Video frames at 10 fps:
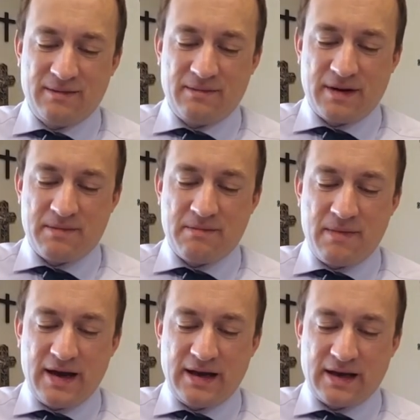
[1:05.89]
but
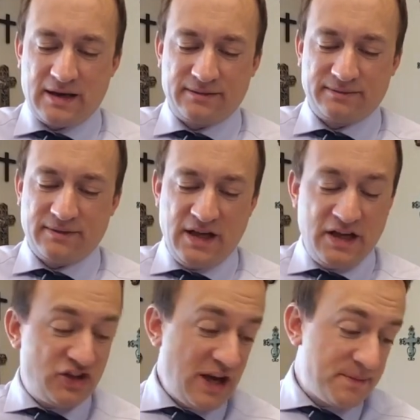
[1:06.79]
Micah,
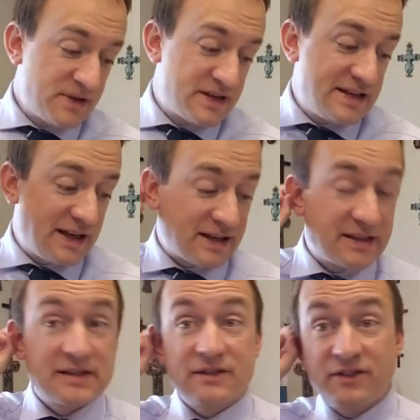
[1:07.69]
chapter
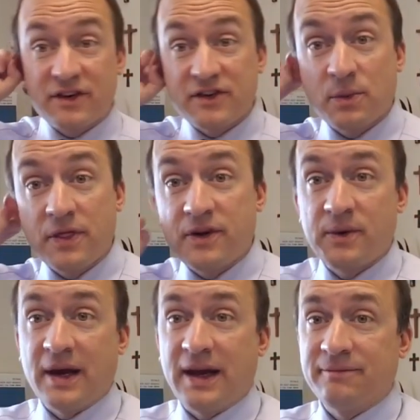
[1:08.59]
6, verses 1
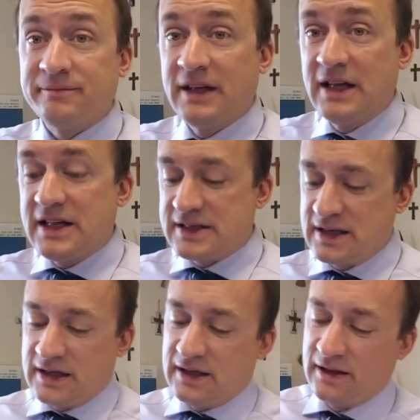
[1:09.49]
through 8. It's
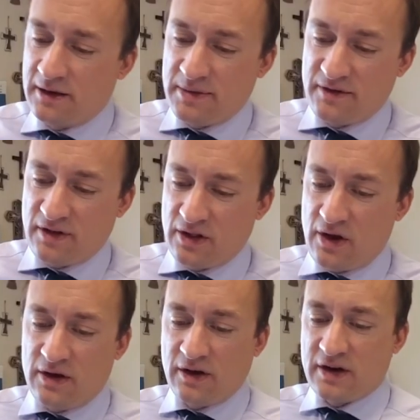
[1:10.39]
a, a little bit of a
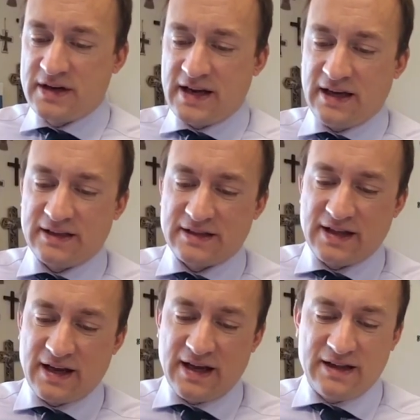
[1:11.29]
longer text
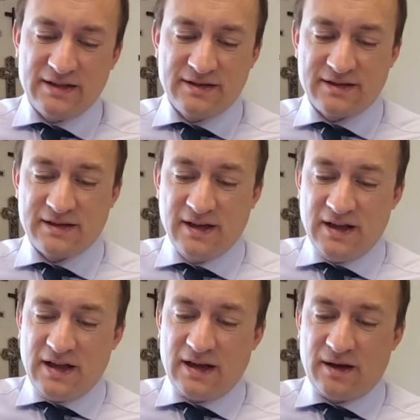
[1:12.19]
that ends
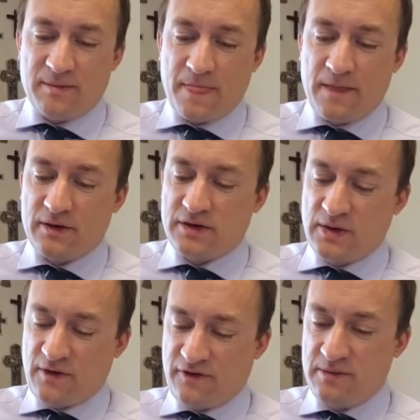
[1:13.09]
um,
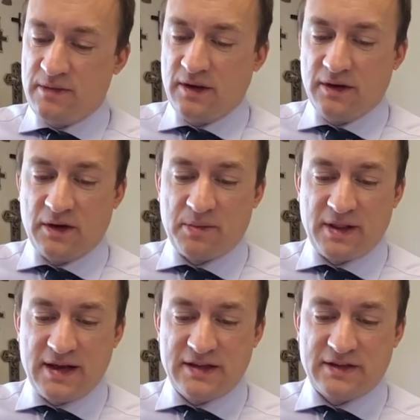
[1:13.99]
to a familiar
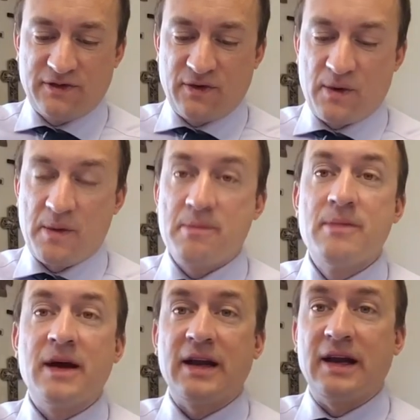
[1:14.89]
place for
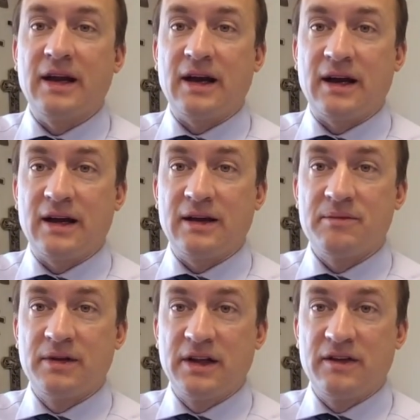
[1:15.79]
many, I
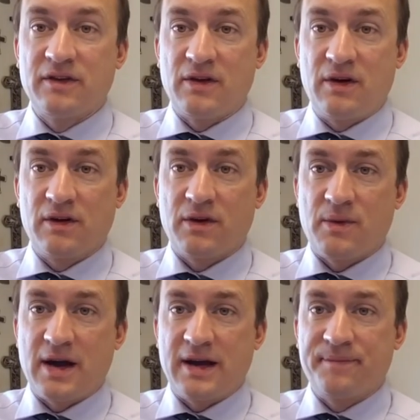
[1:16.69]
believe, along the
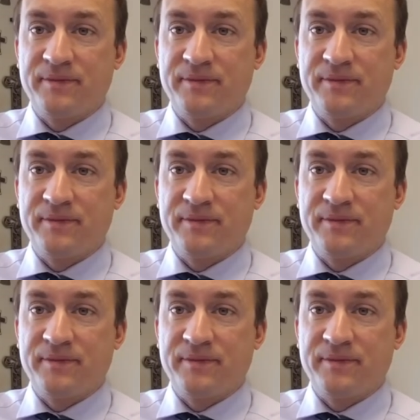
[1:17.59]
way,